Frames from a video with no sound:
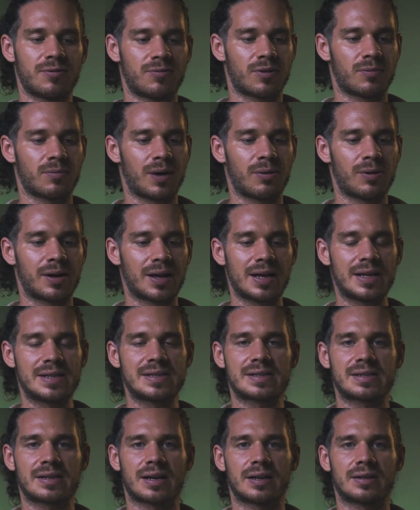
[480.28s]
from our
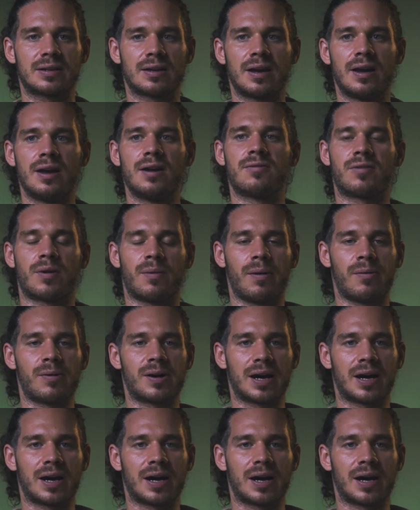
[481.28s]
inside, from our